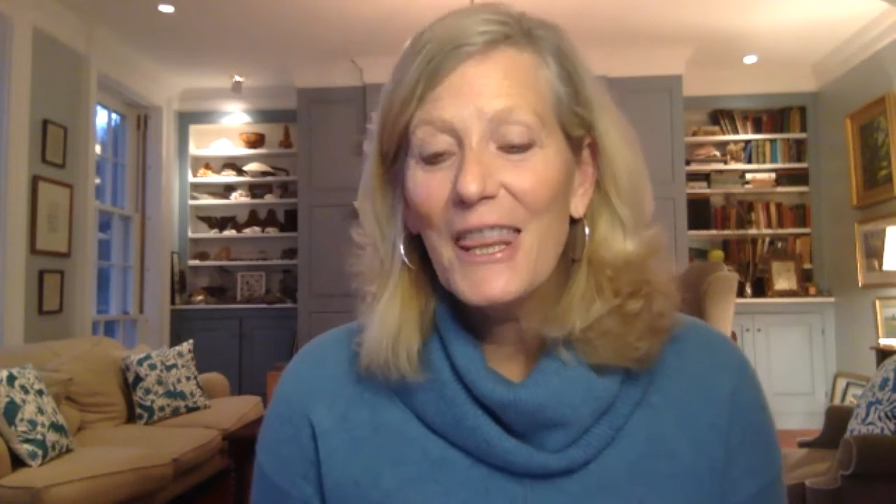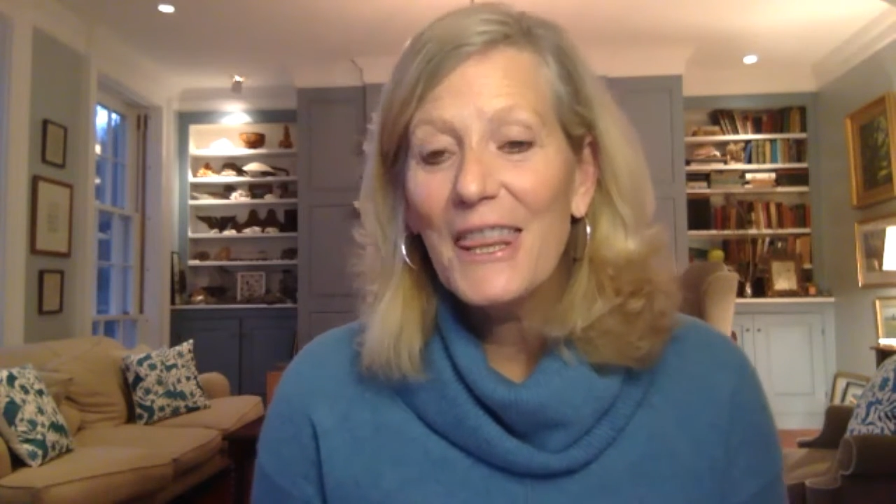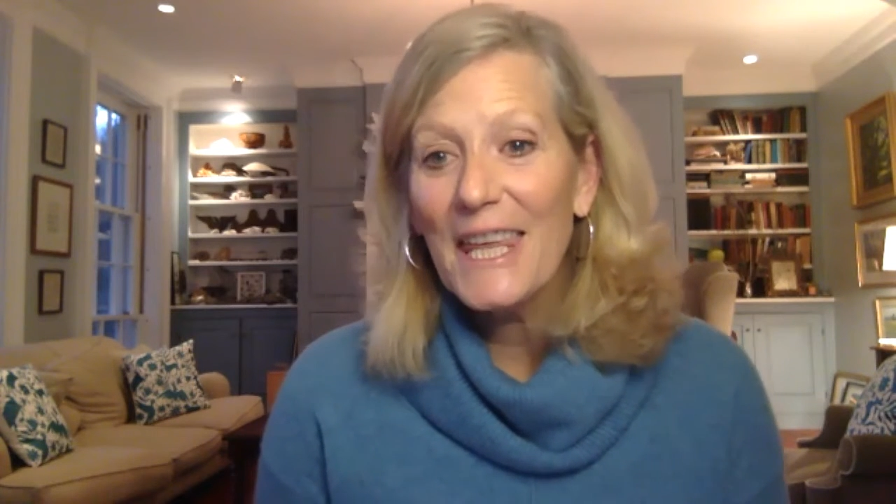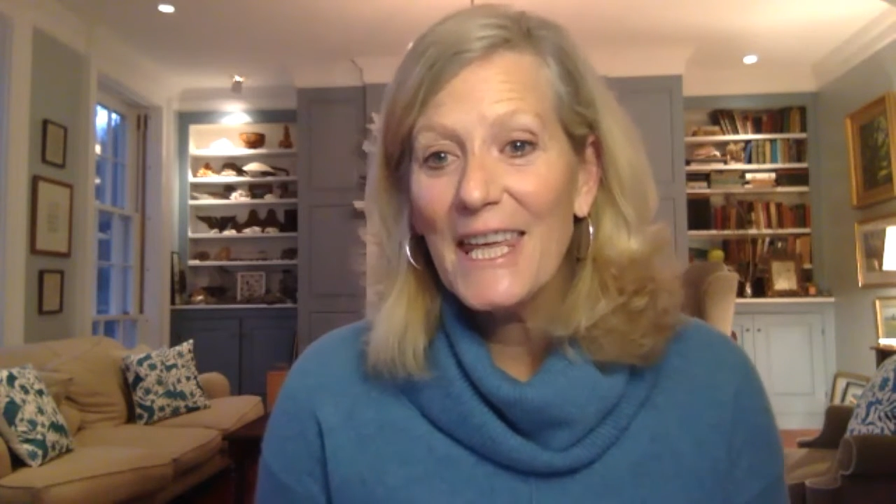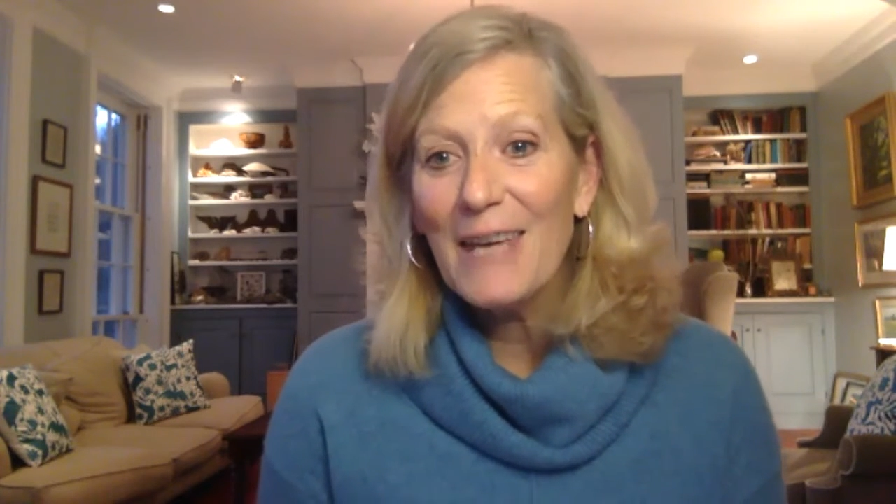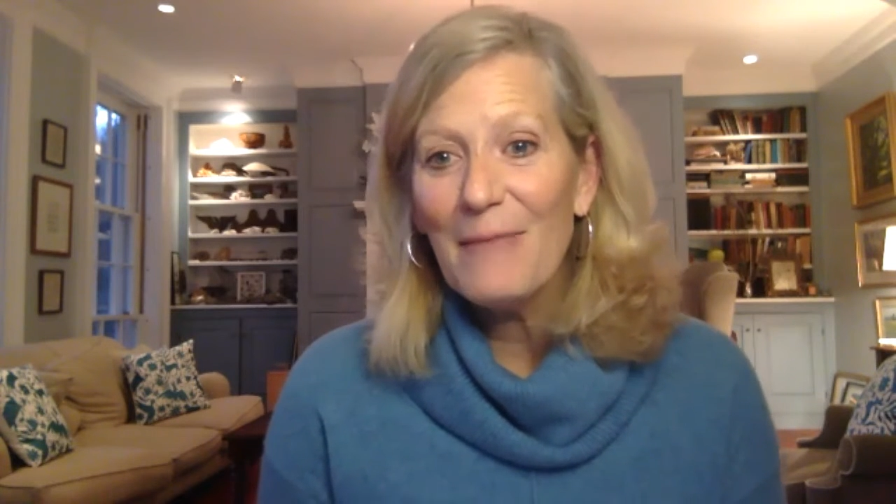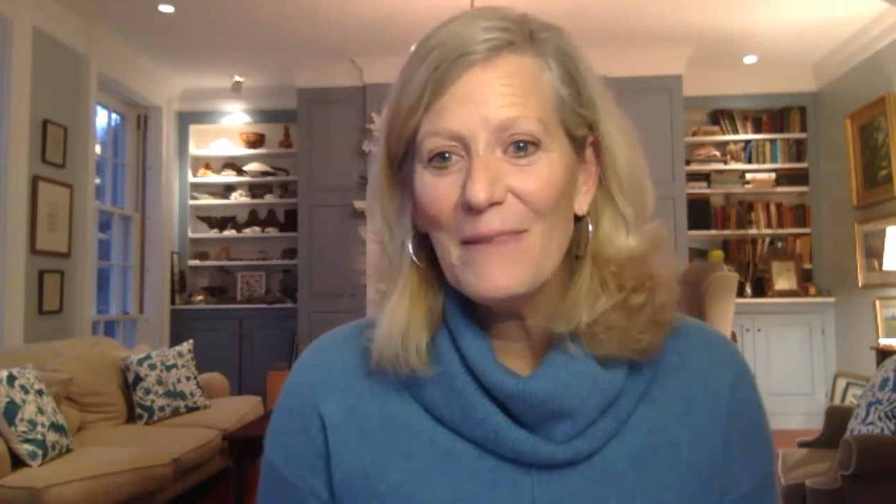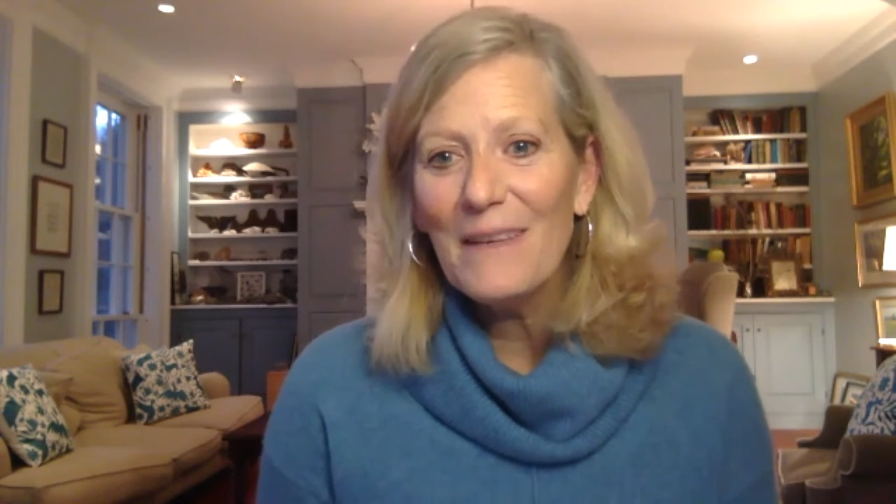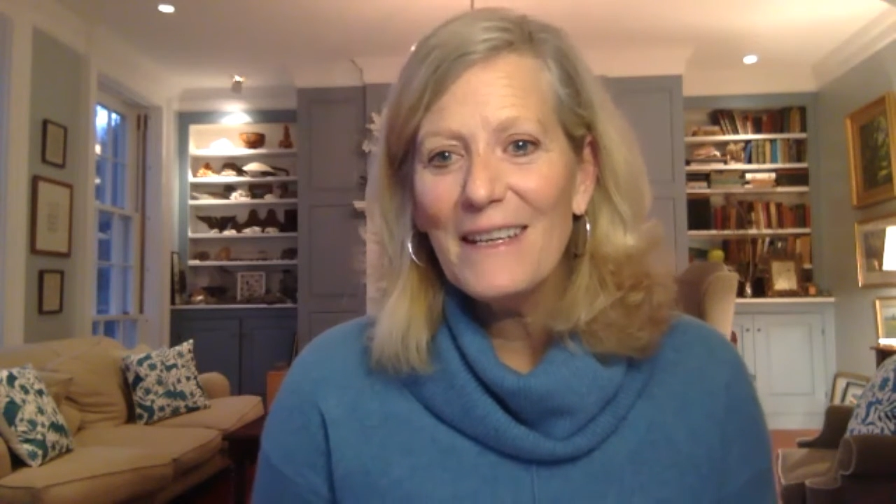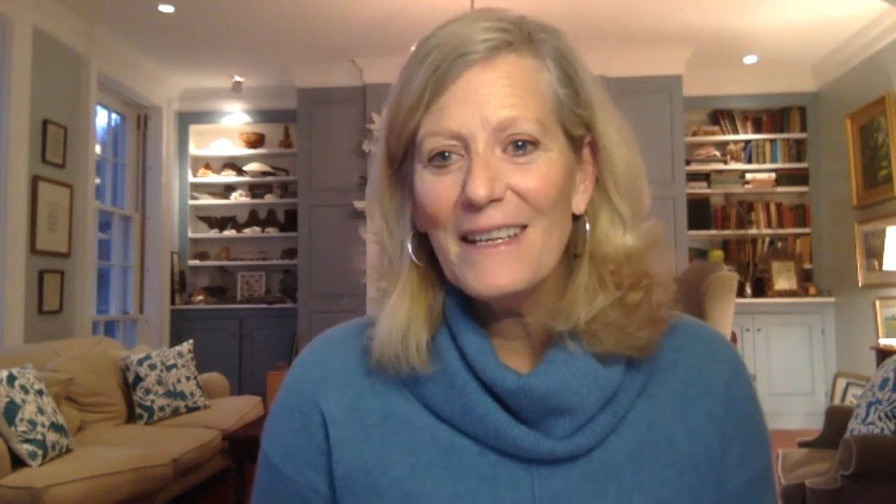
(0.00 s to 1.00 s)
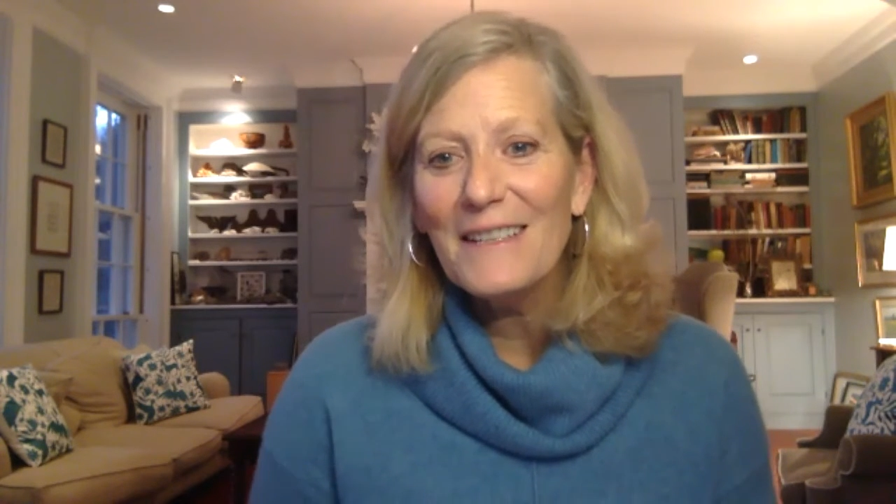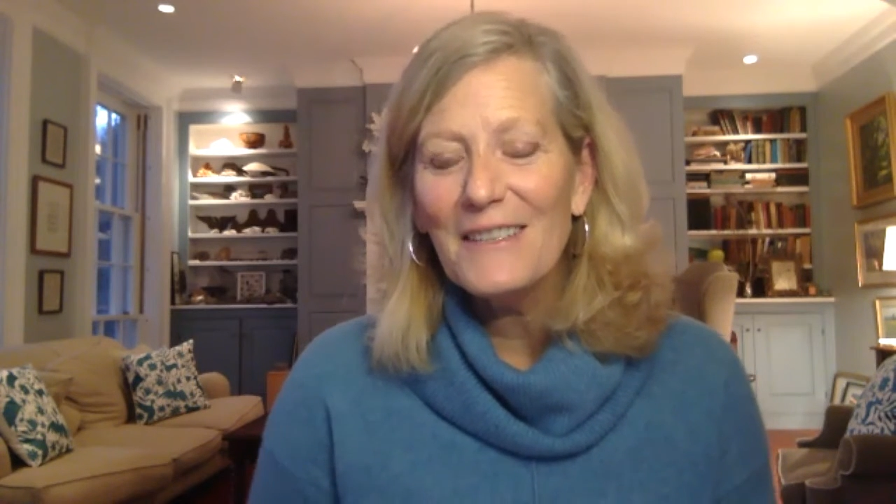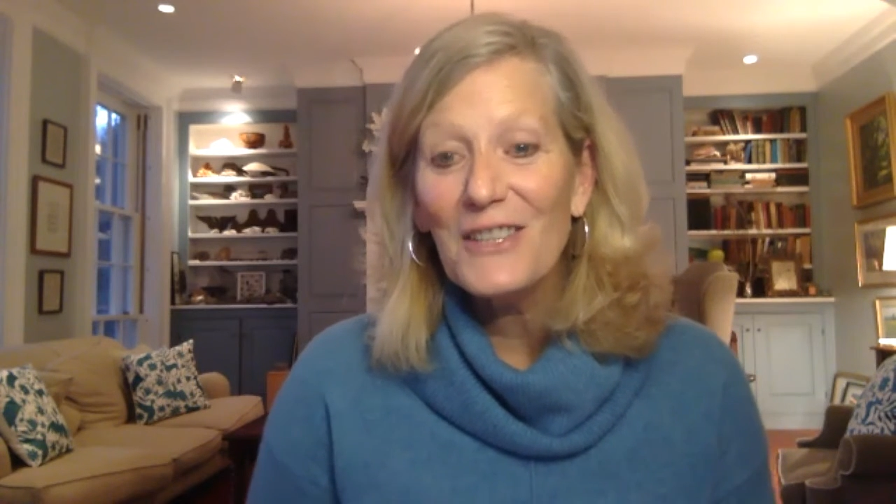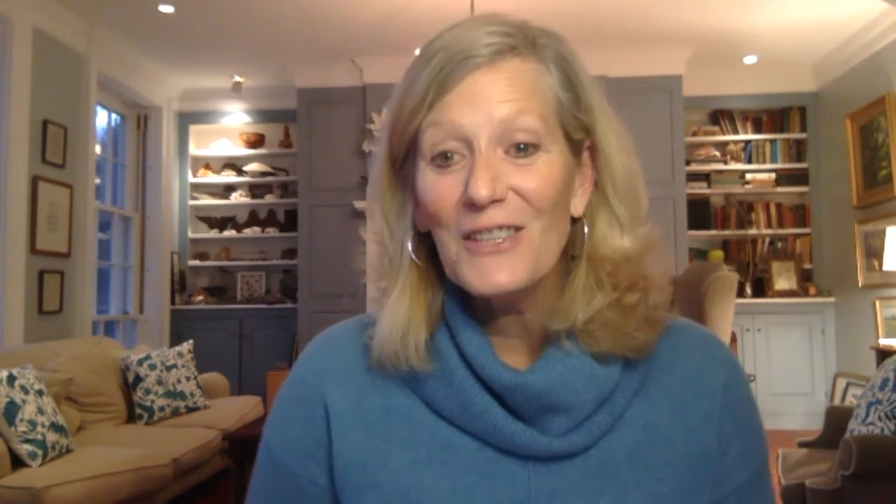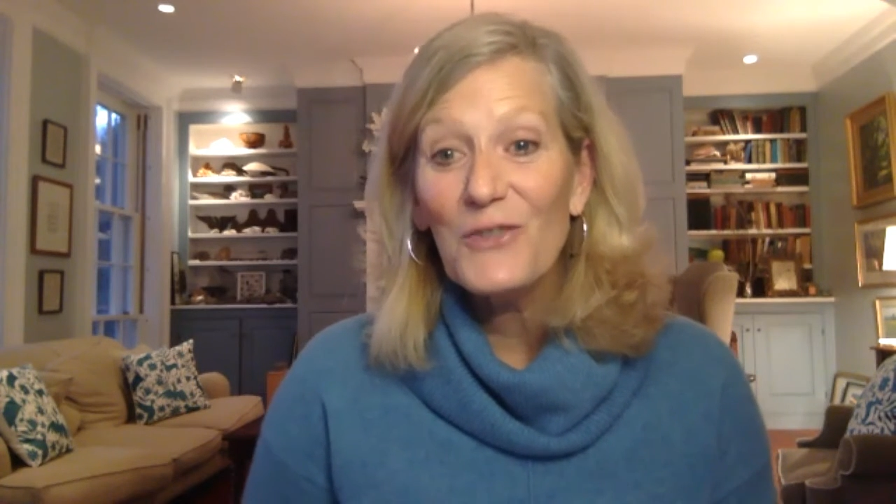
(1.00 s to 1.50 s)
theme
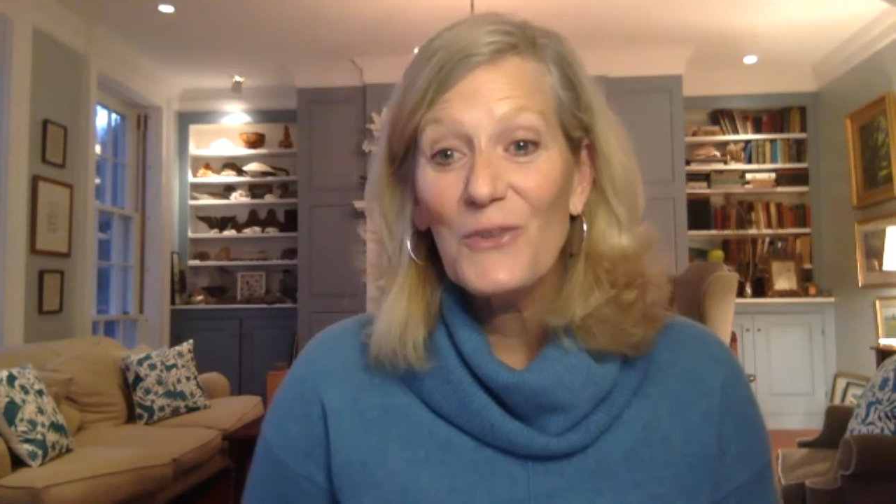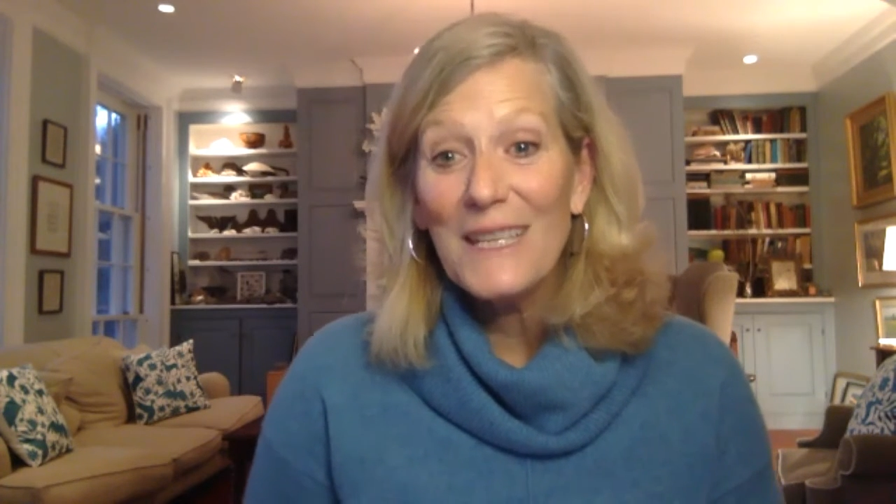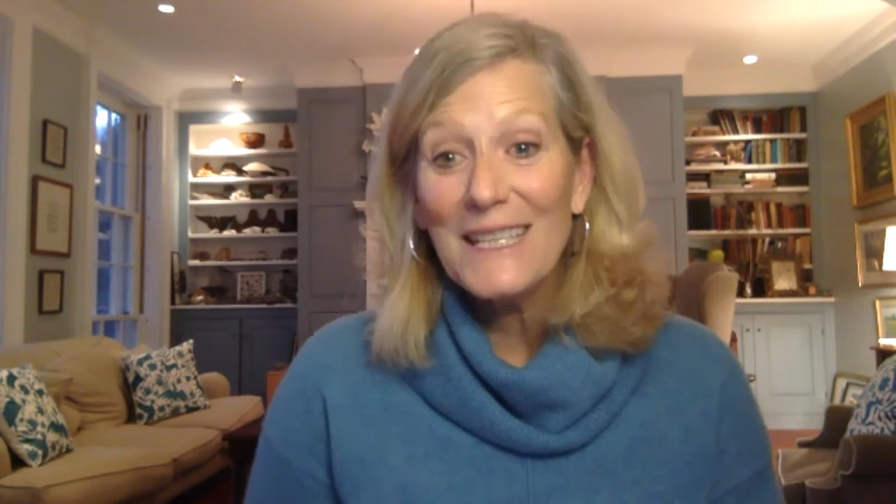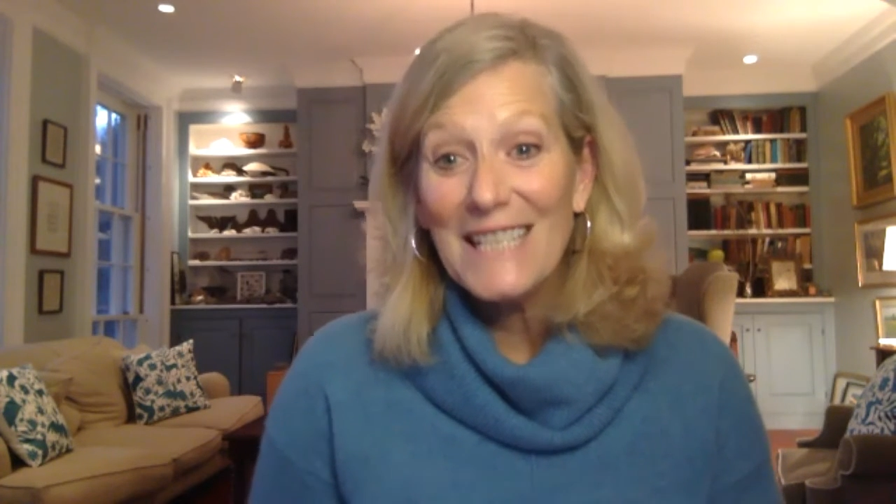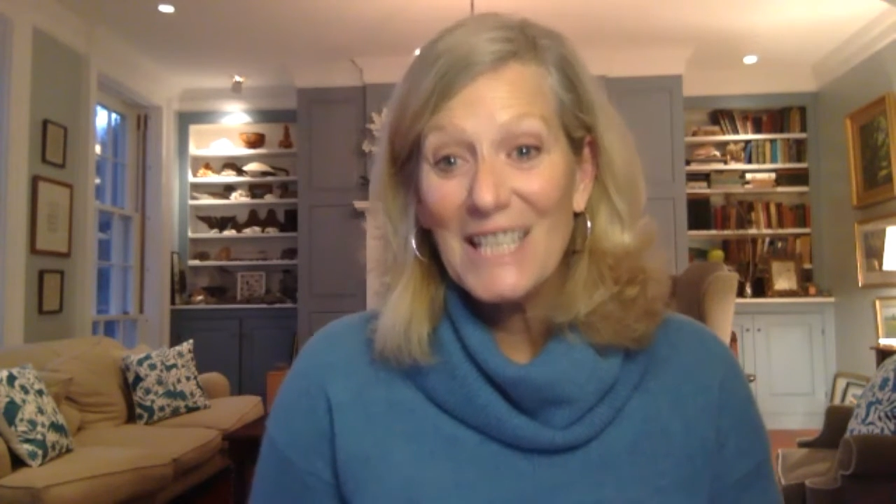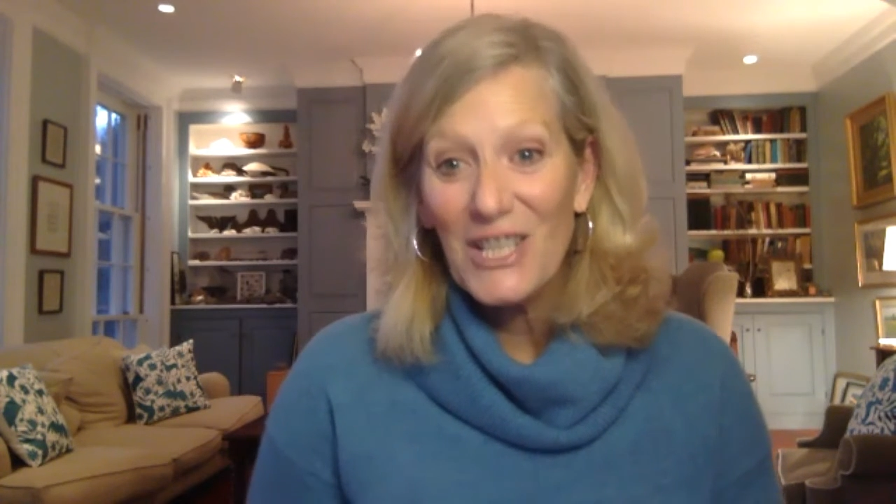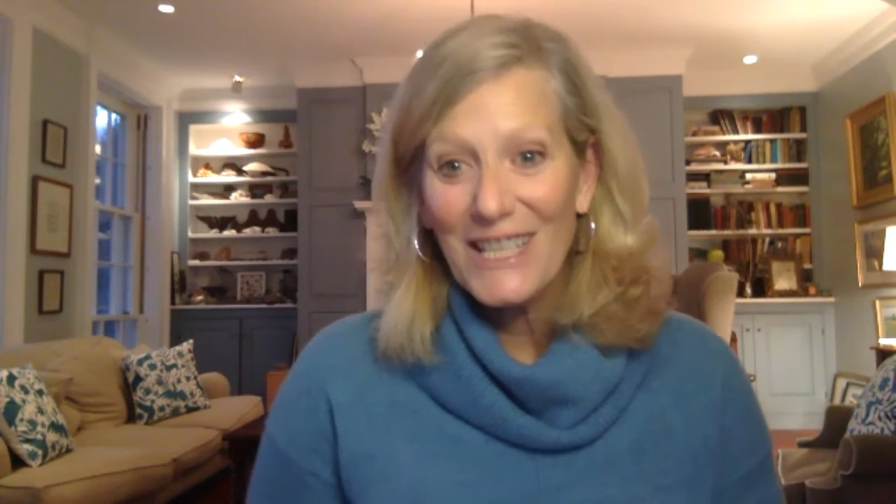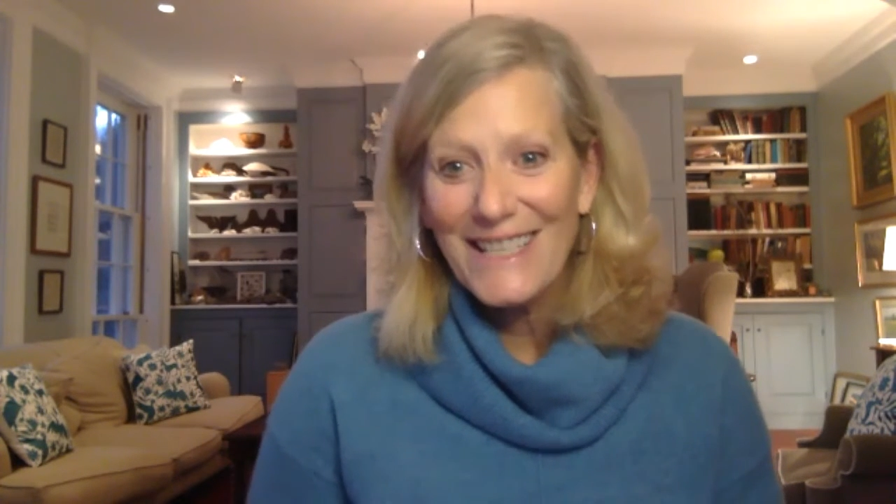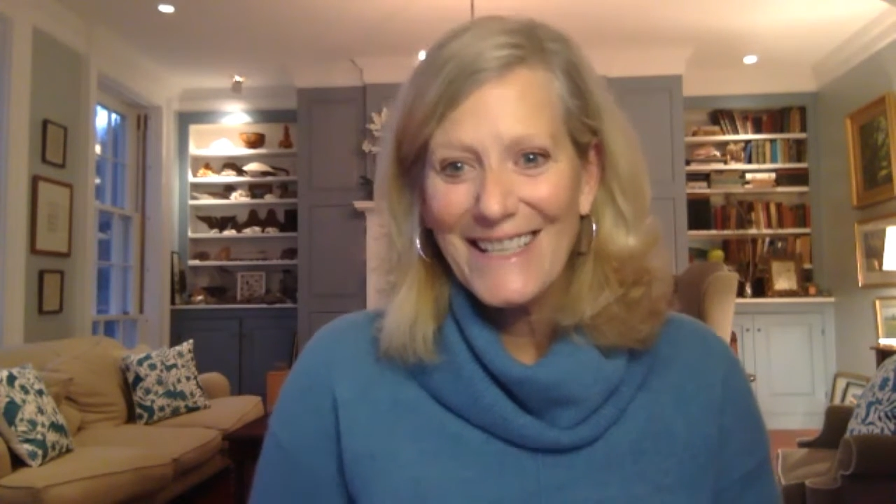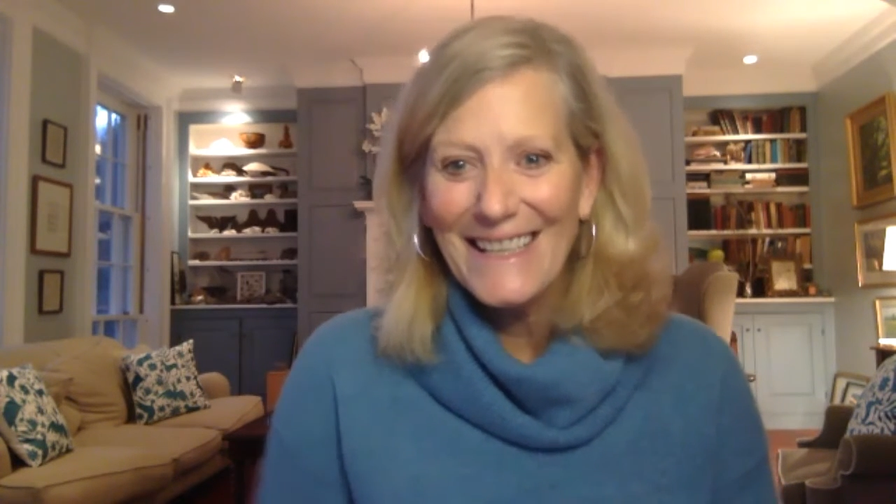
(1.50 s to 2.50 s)
is transition.